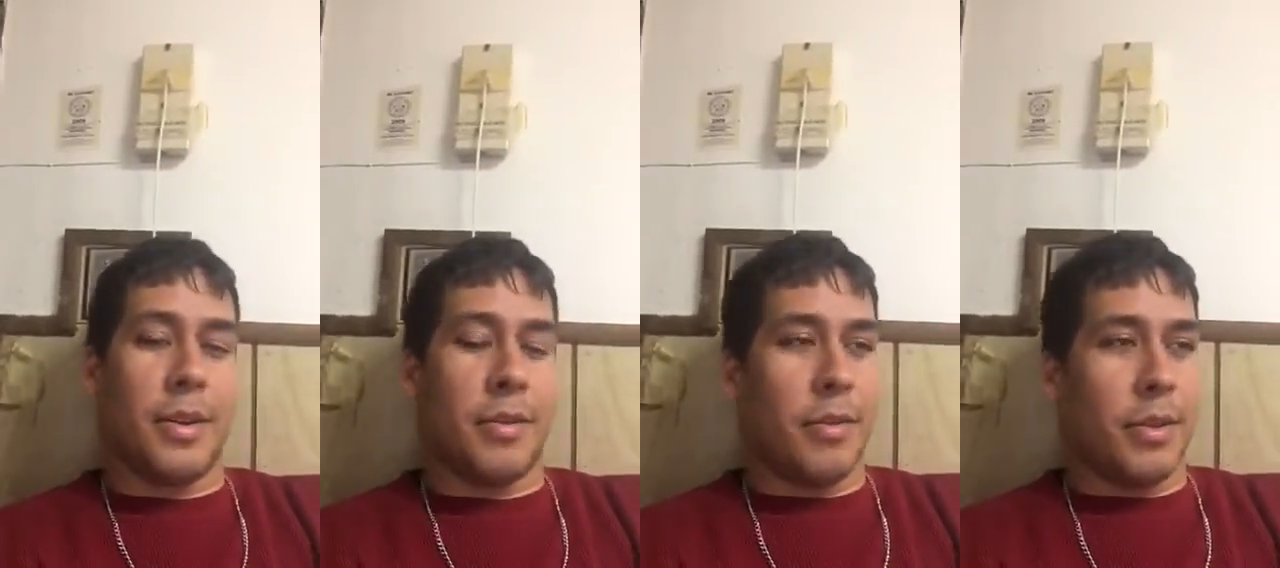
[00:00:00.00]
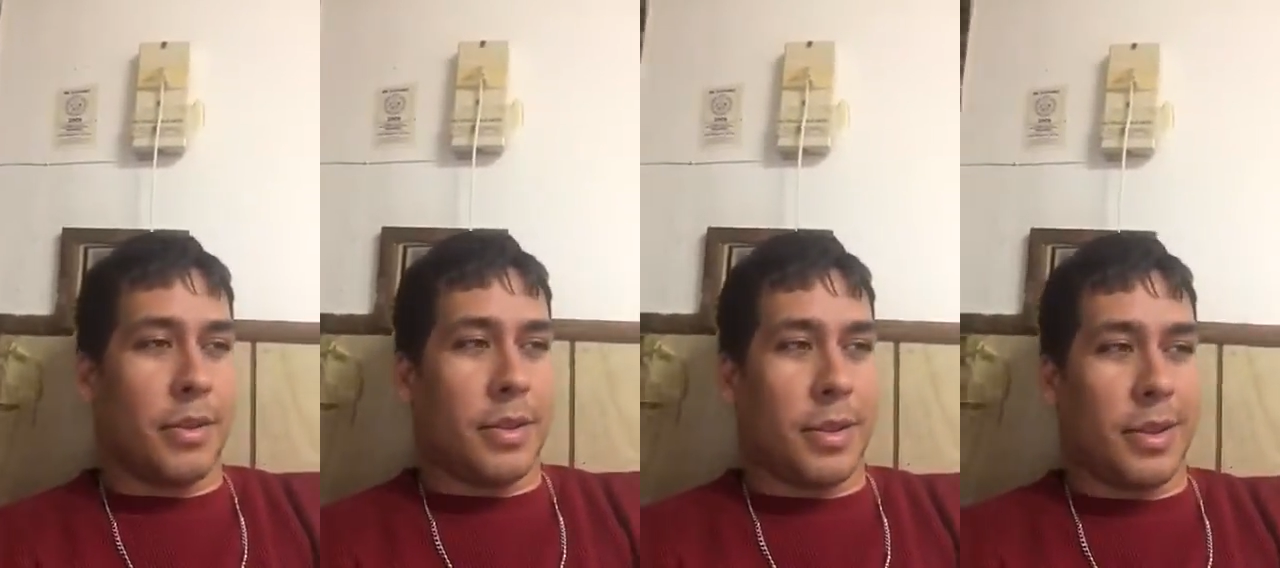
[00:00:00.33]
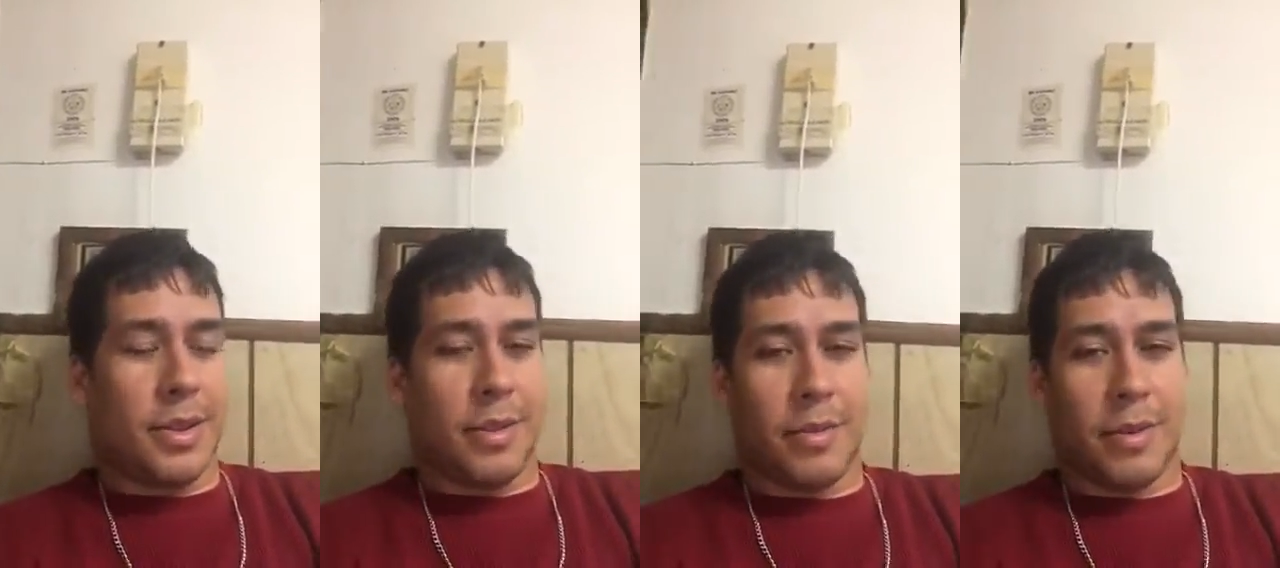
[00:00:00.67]
Walt
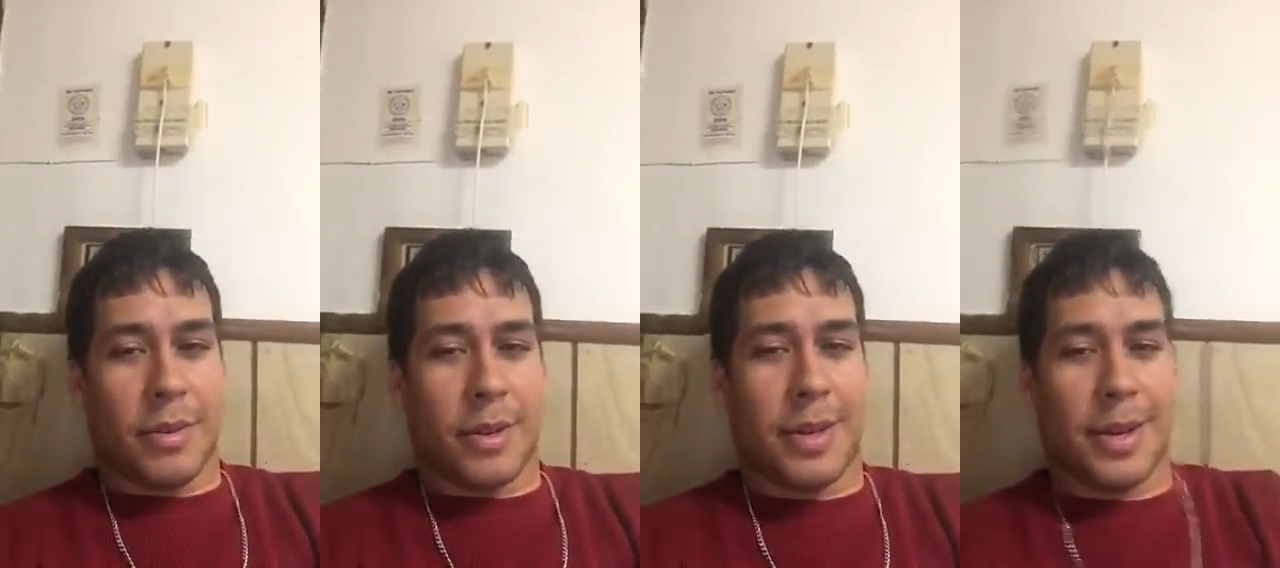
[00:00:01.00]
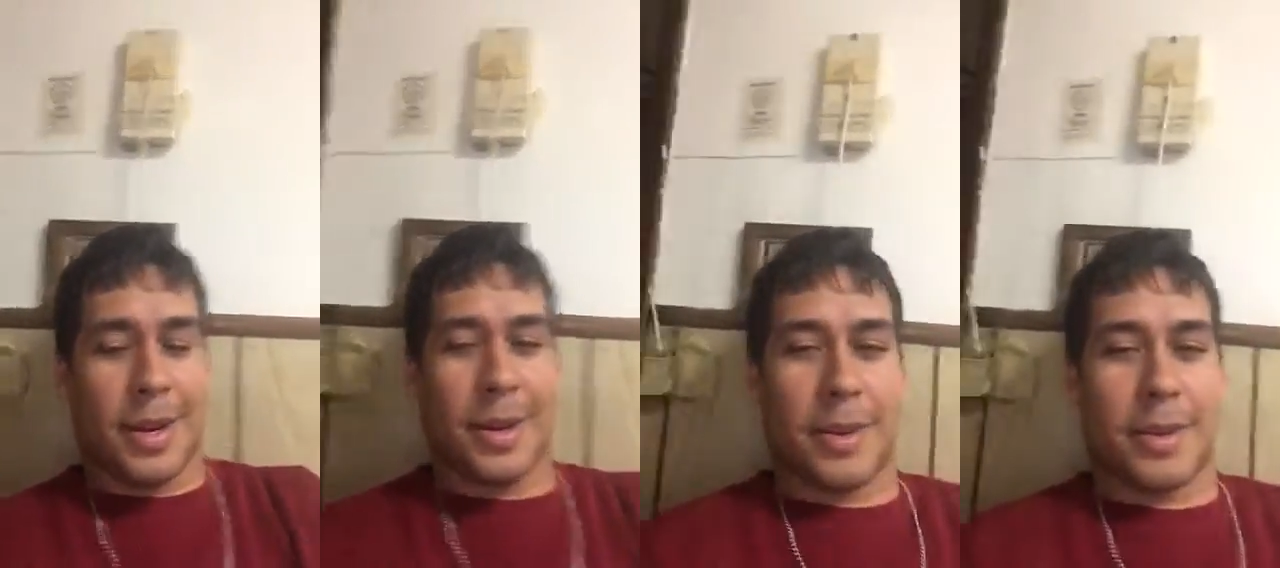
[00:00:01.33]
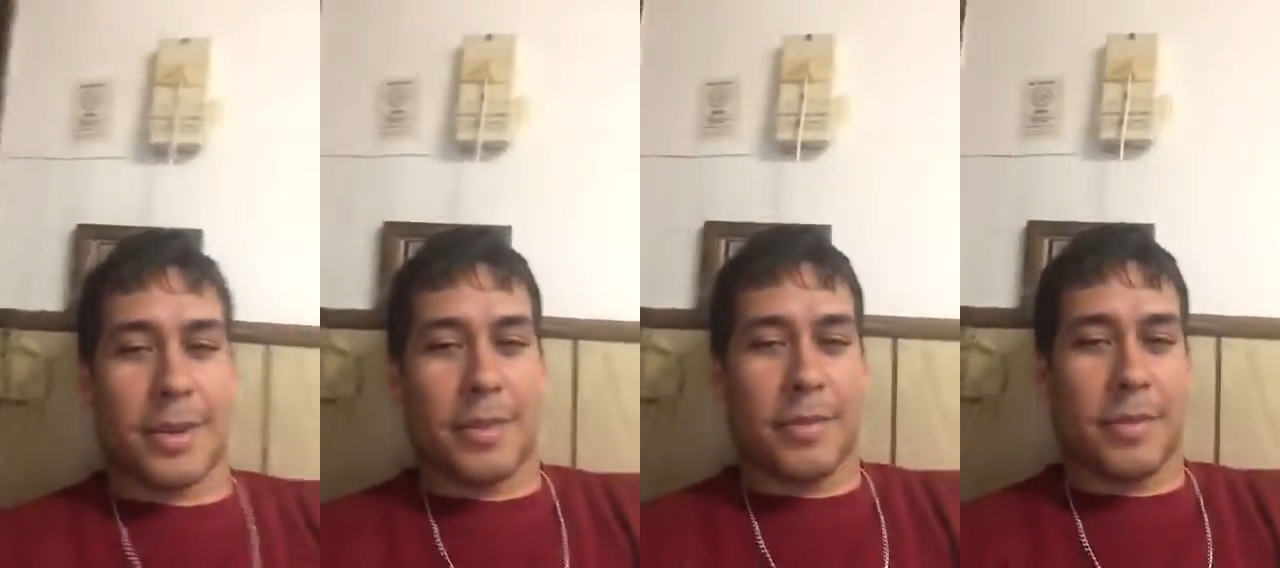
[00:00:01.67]
Disney World, and getting
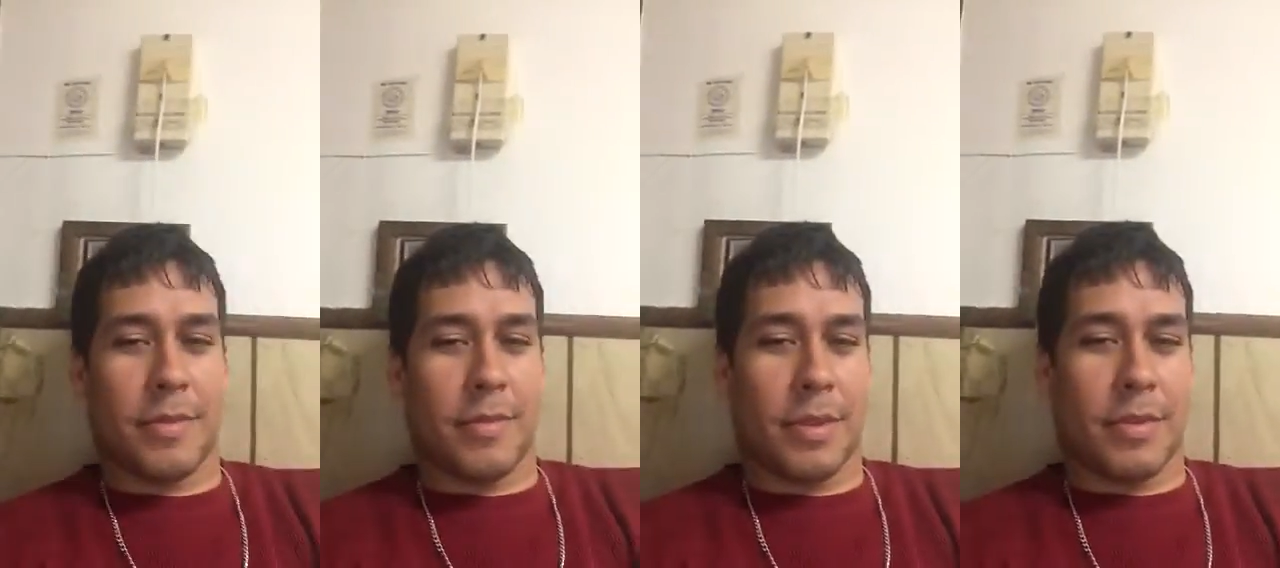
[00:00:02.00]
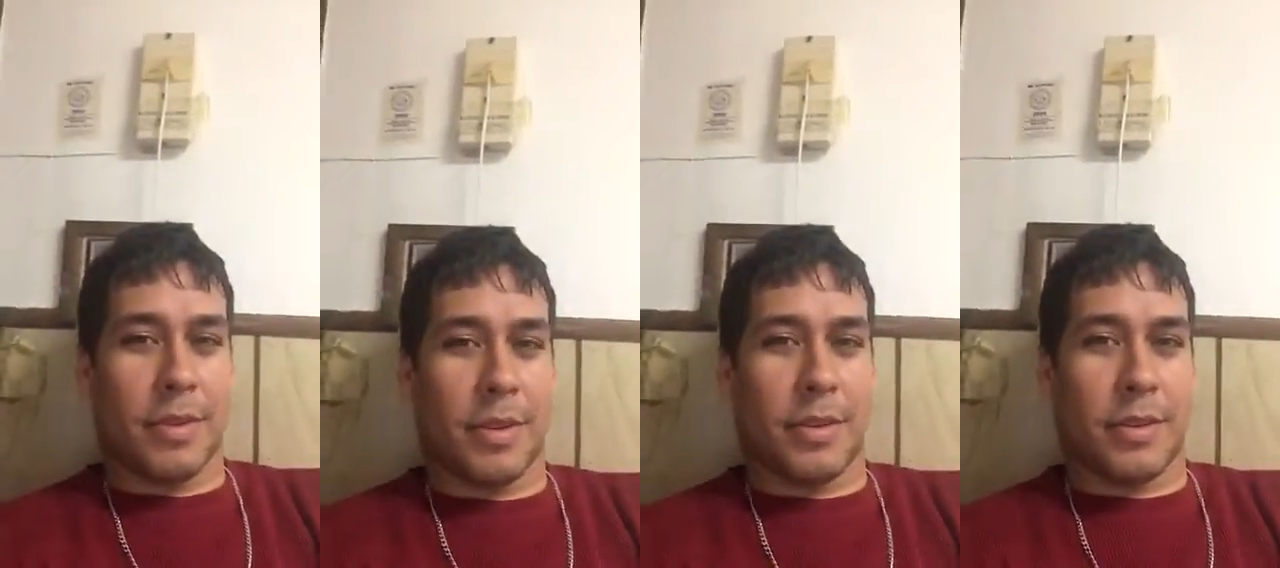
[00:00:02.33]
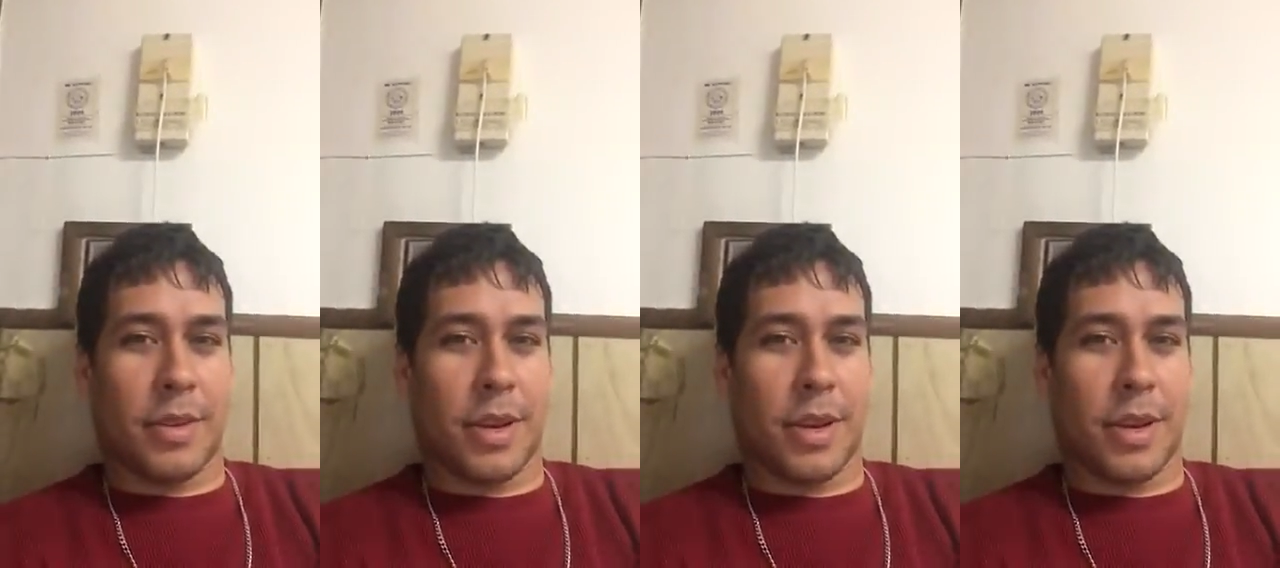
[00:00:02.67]
herself involved in all